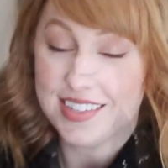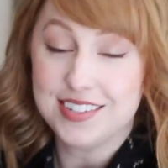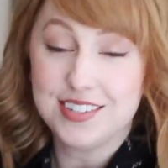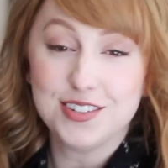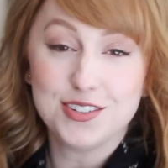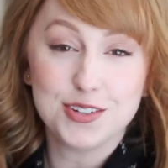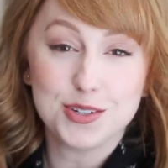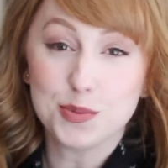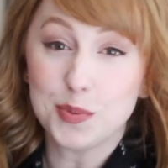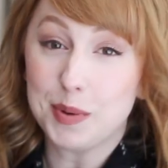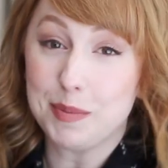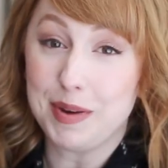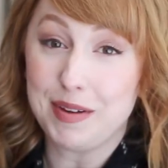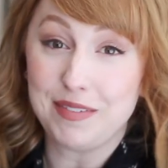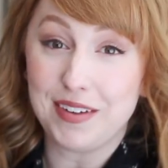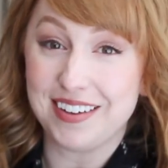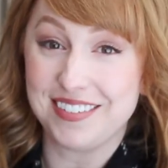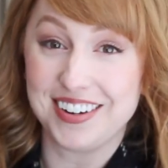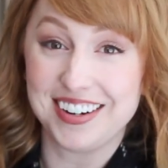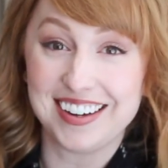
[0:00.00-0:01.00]
This is just one of my
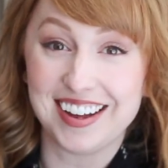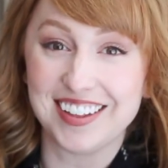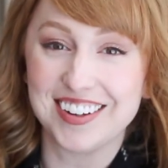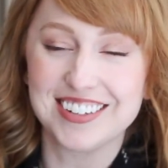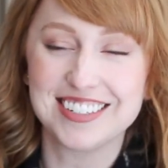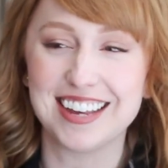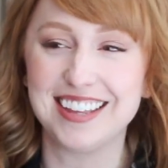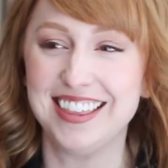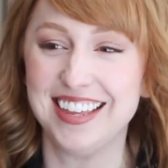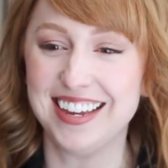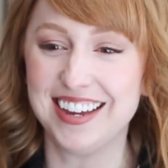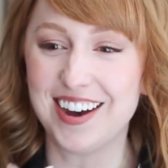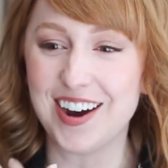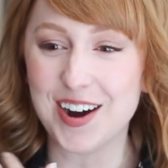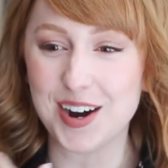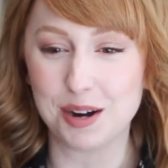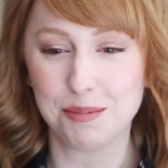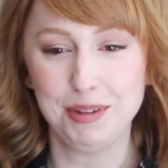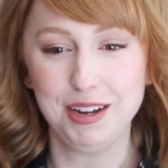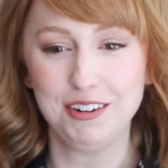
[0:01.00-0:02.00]
favorite colors. I think
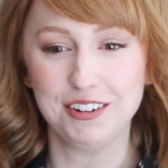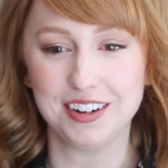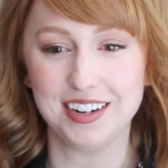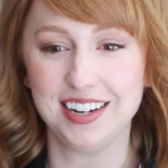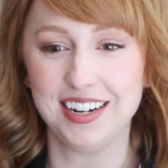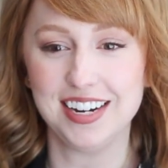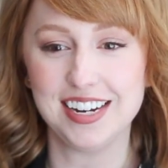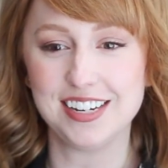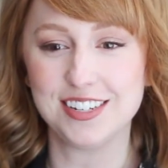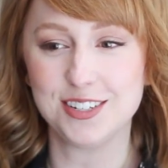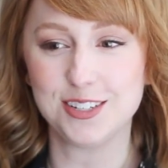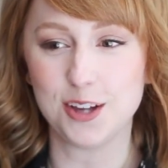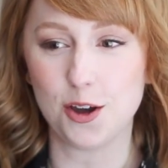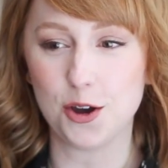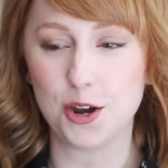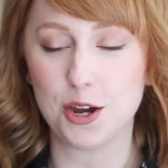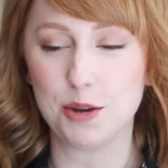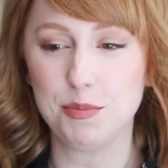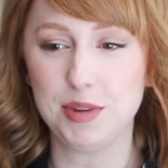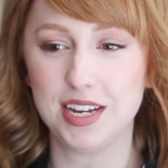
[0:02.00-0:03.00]
army green is
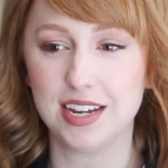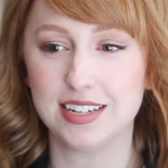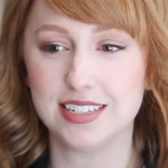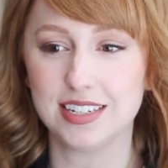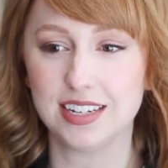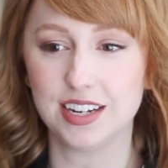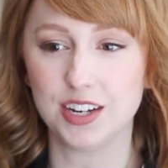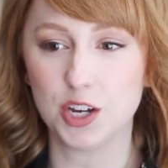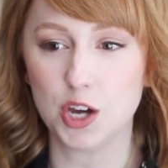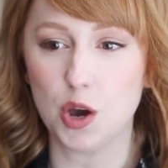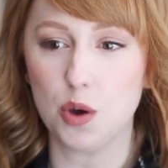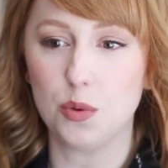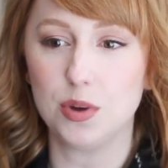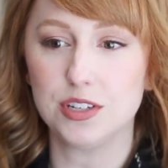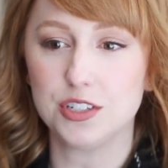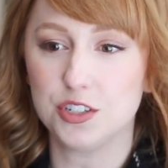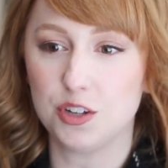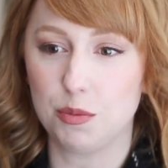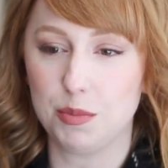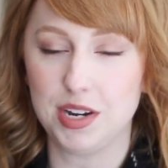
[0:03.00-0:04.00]
so good because it can go
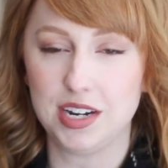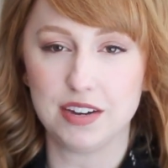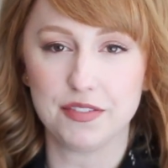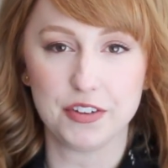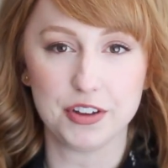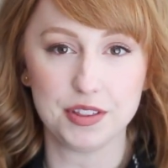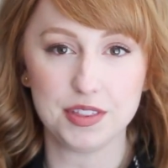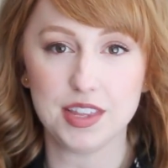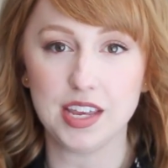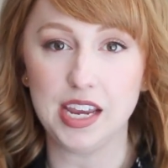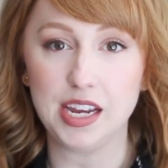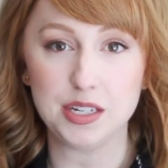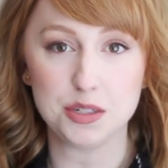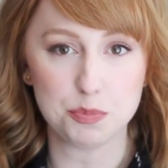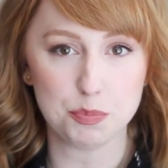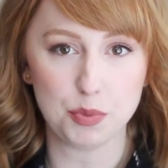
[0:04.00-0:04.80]
with so many different things,